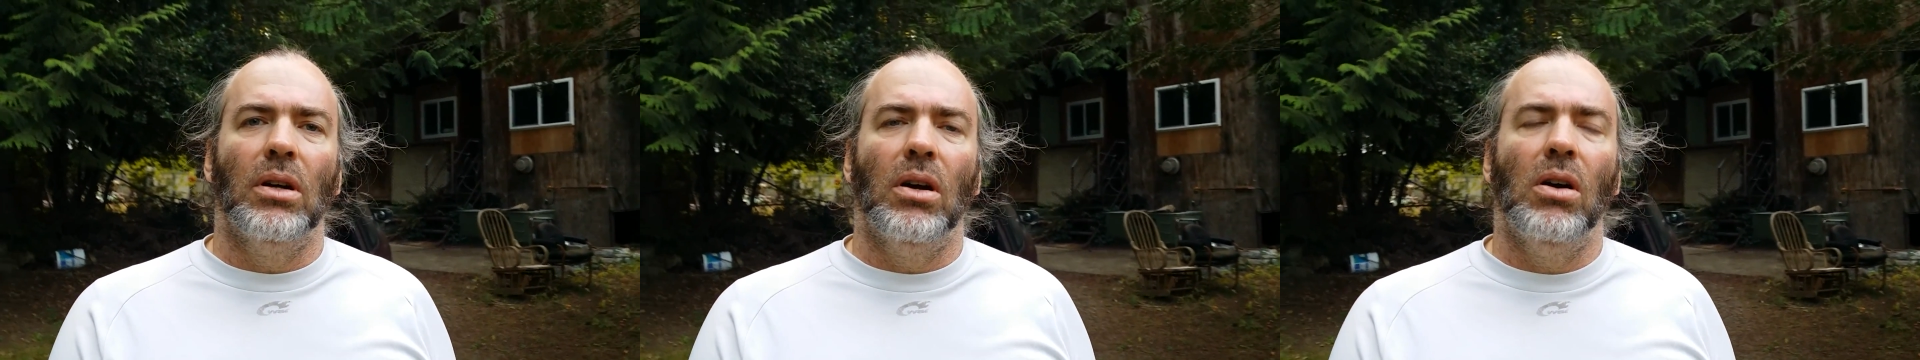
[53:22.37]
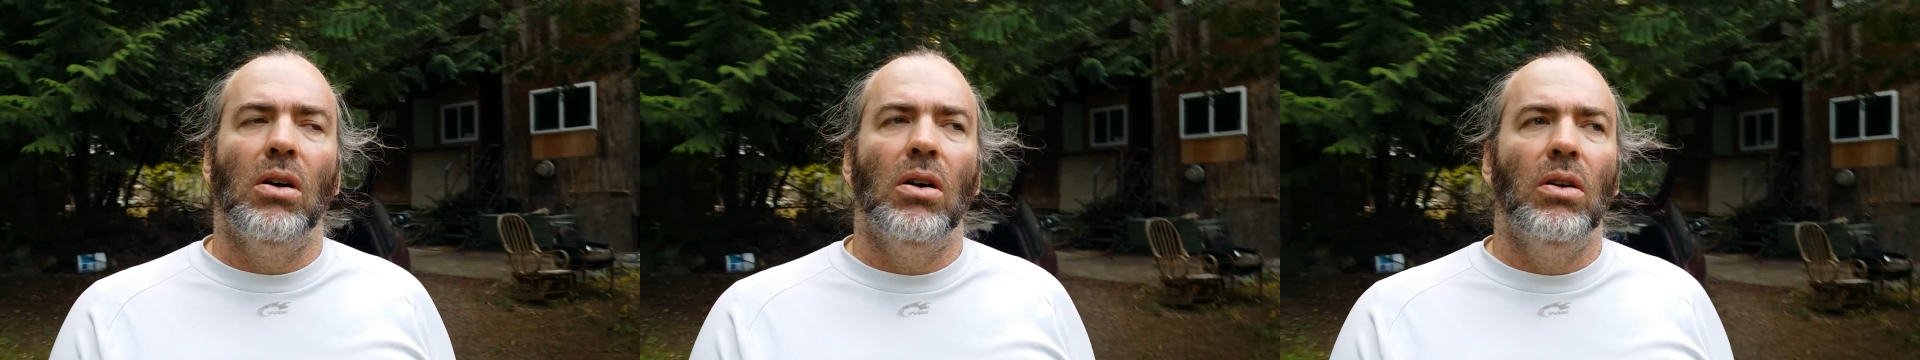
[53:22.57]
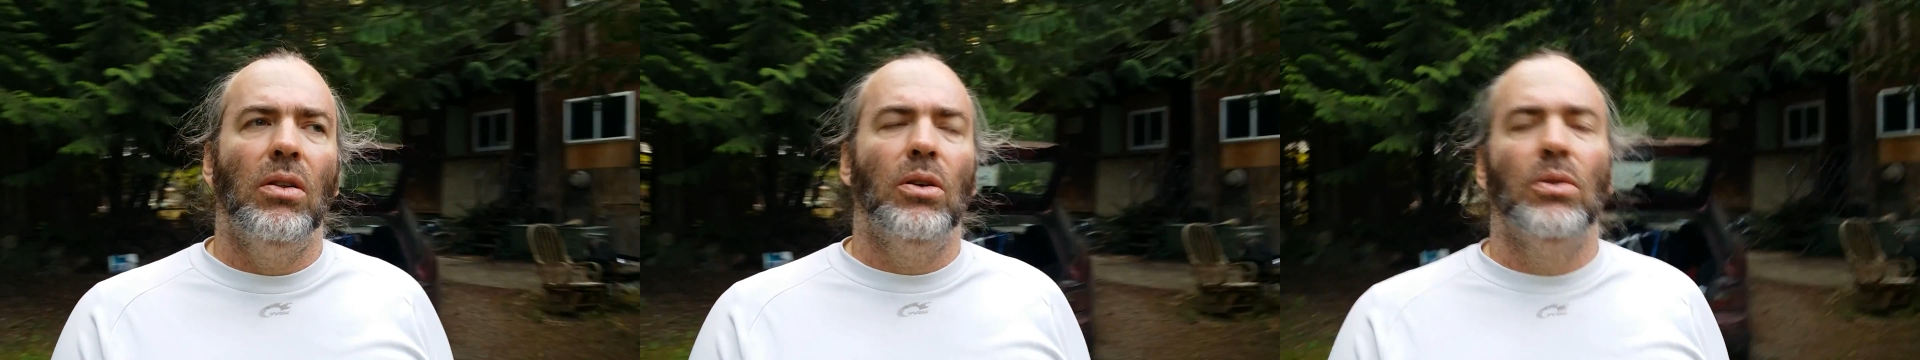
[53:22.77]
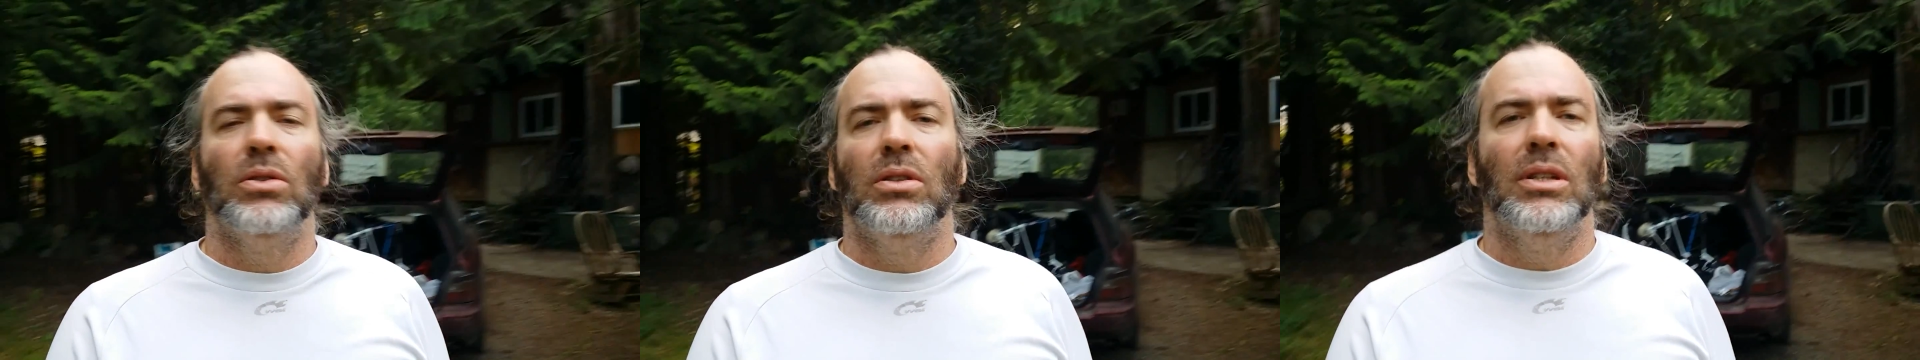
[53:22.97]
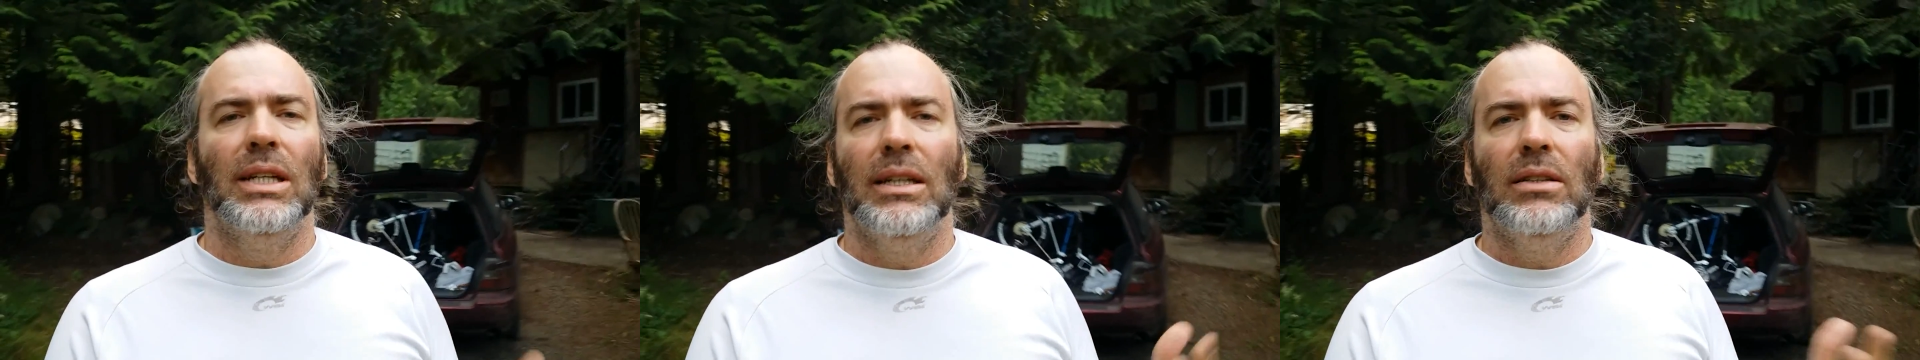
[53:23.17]
all those
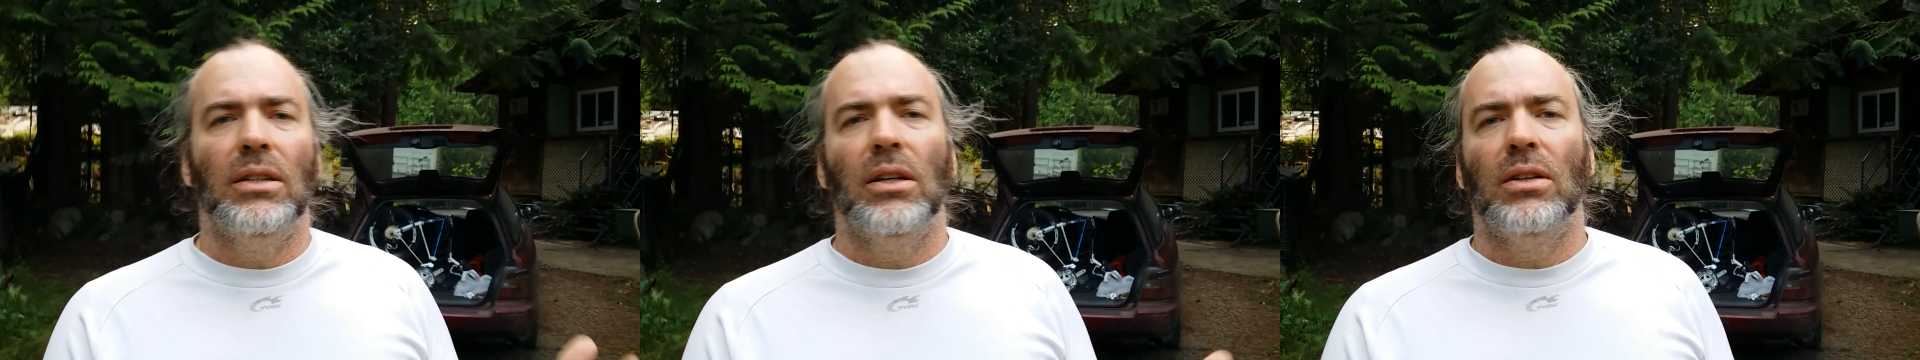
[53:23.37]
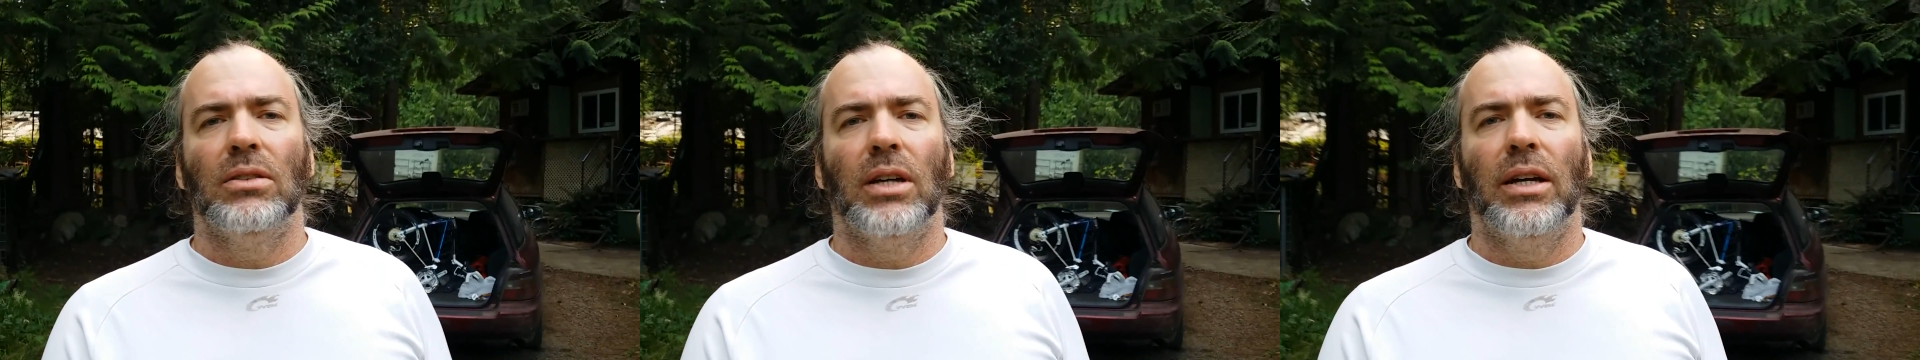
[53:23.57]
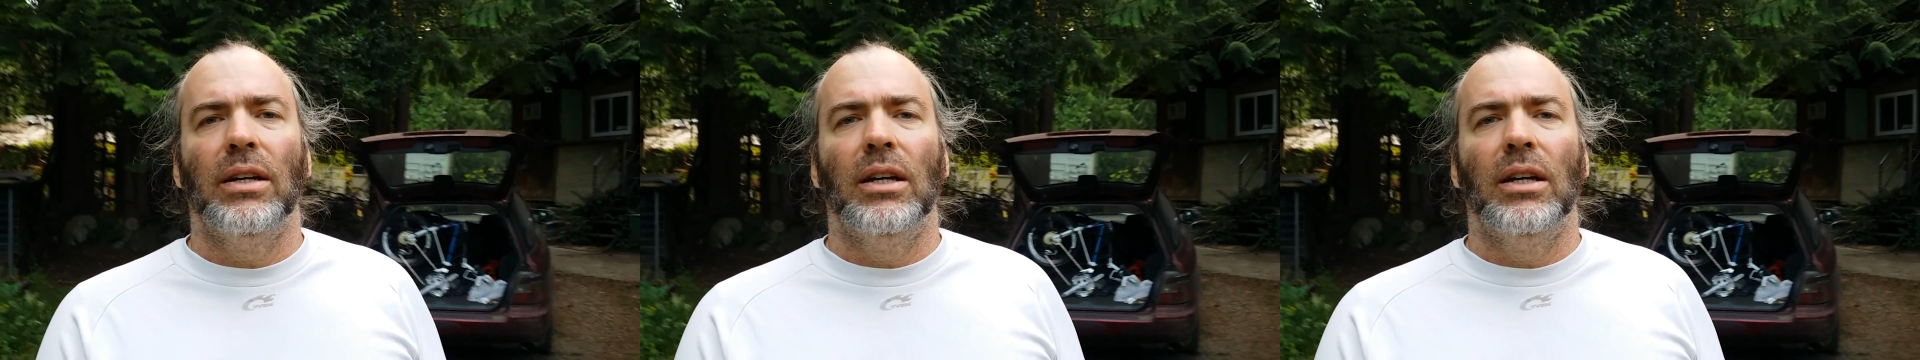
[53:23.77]
details I had